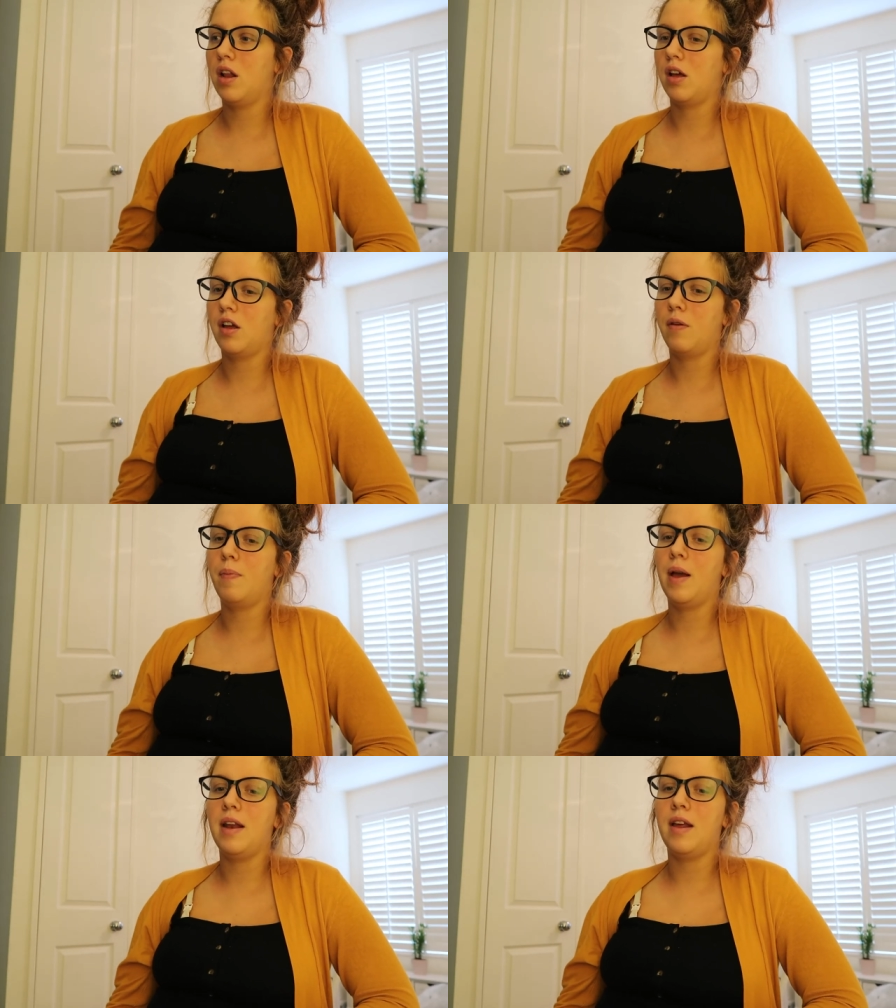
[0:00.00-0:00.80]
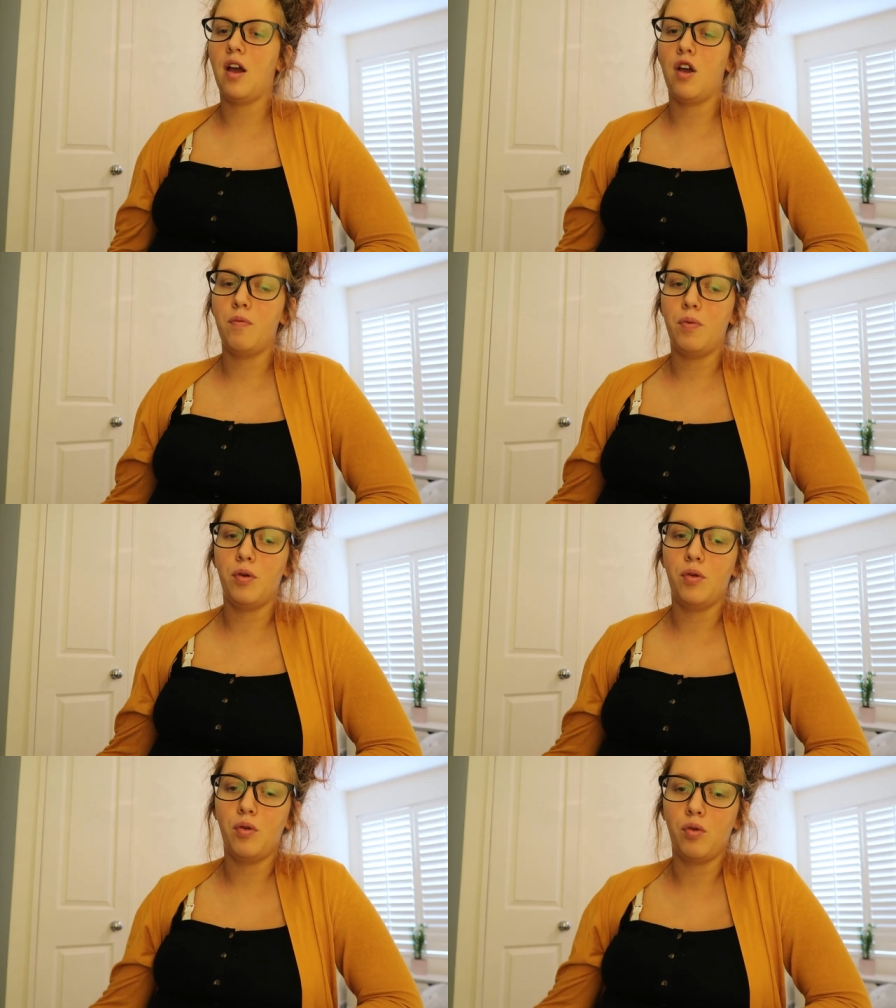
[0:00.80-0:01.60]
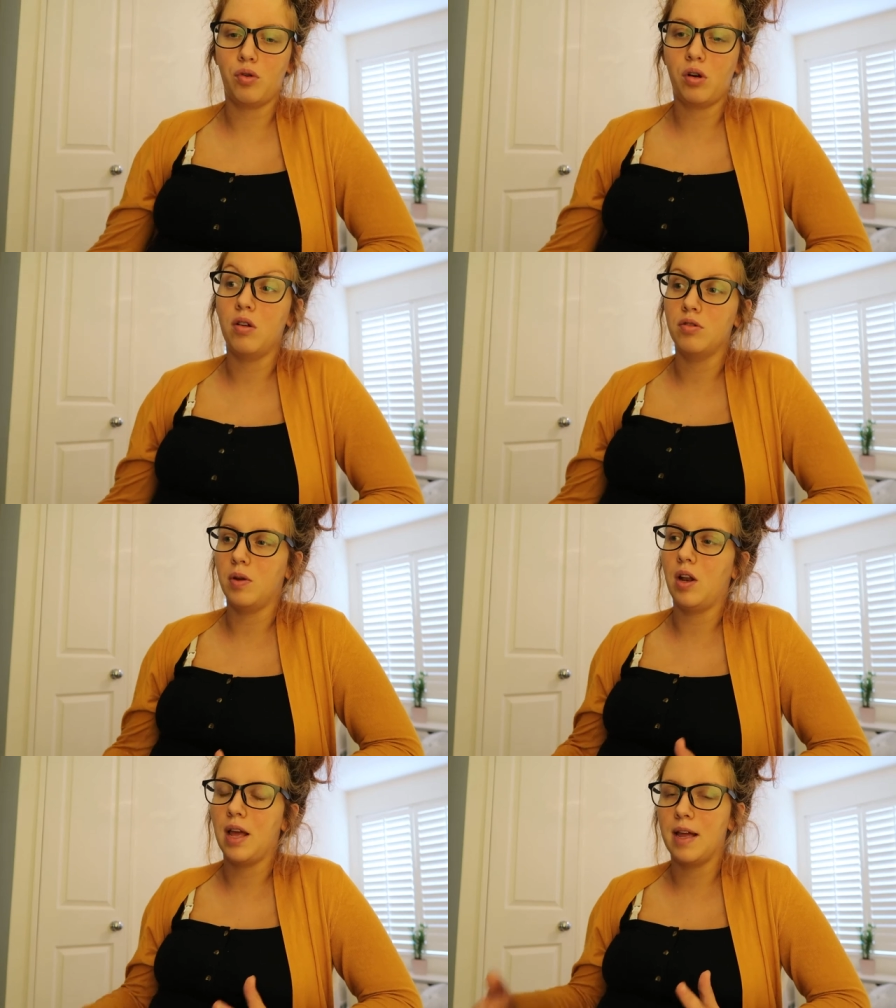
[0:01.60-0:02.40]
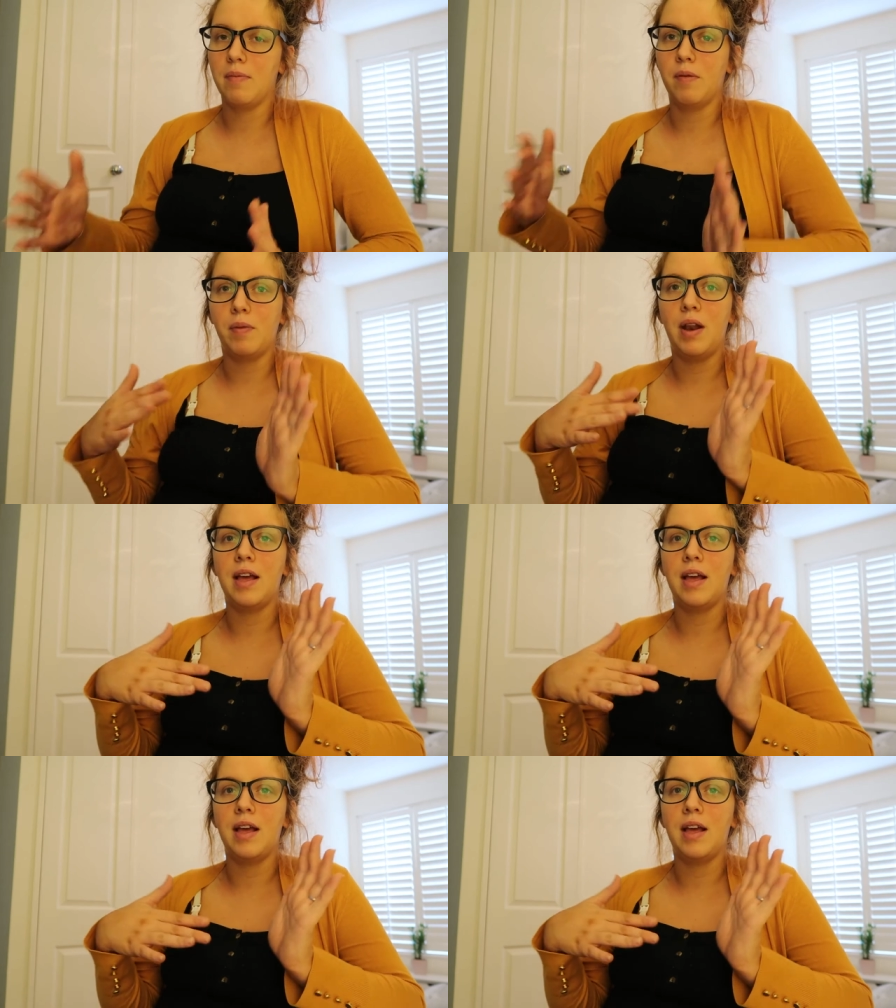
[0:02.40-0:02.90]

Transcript: Like I could barely open or close my like my,